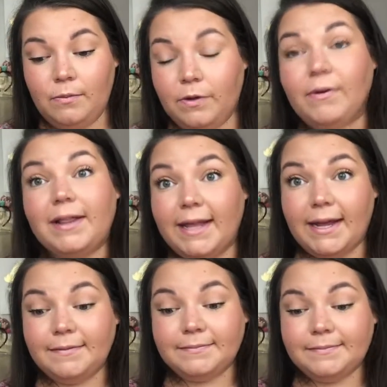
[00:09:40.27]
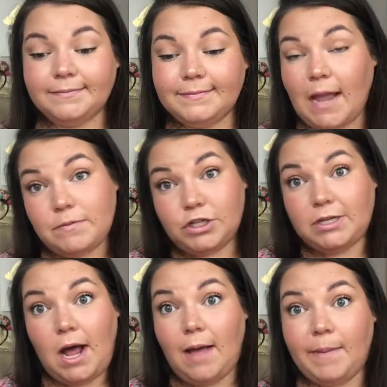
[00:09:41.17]
when really I'm
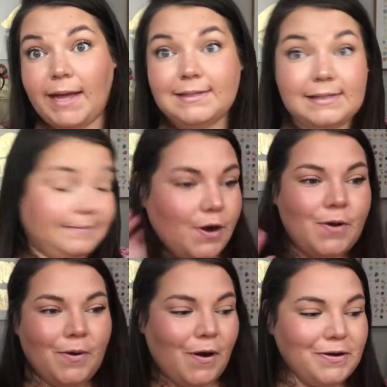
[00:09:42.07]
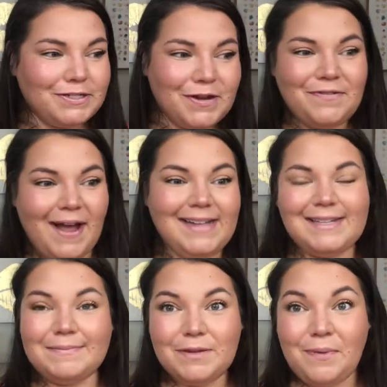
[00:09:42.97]
just a hot mess. We're going so
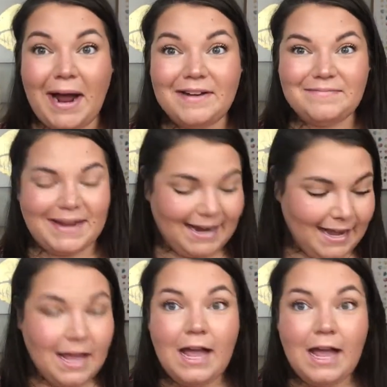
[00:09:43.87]
fast. I'm so proud of me.